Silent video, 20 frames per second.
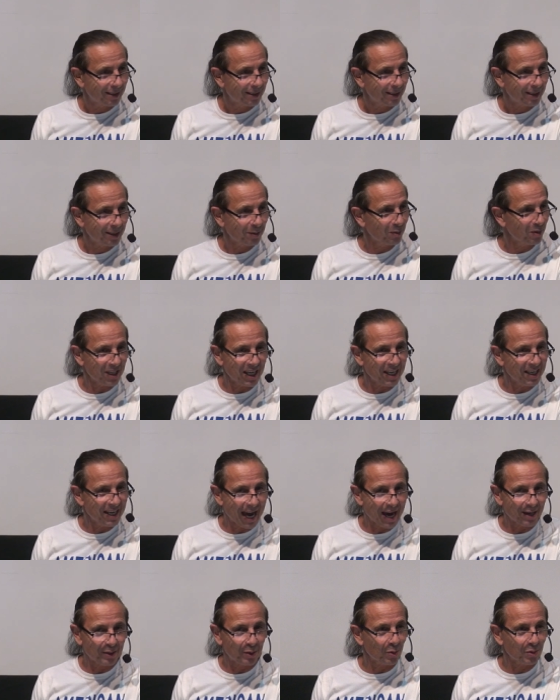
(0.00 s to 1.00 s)
And when they
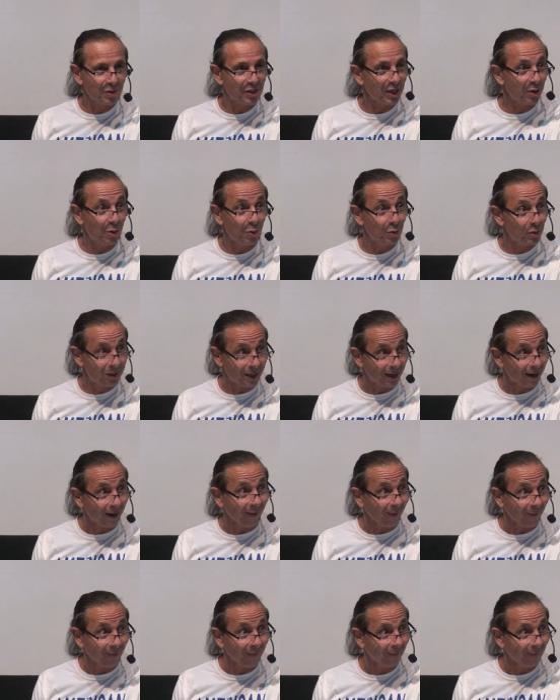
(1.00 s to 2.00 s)
knock, don't say who's
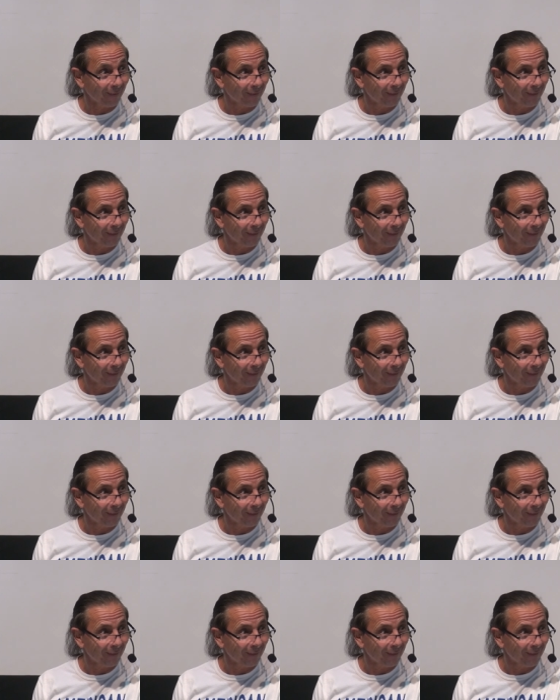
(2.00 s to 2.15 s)
there.